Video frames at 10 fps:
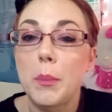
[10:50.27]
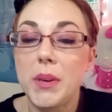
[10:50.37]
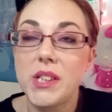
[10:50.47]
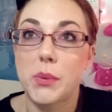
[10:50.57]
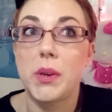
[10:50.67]

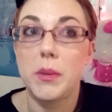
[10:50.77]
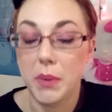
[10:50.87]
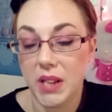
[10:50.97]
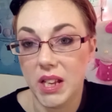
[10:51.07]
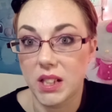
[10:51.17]
between
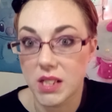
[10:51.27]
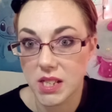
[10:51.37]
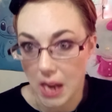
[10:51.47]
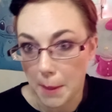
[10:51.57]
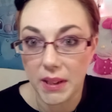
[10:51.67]
being
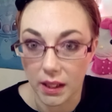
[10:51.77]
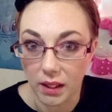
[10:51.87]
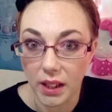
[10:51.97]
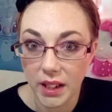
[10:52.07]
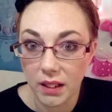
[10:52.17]

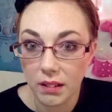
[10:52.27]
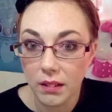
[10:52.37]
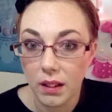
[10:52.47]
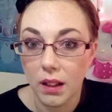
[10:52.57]
domineering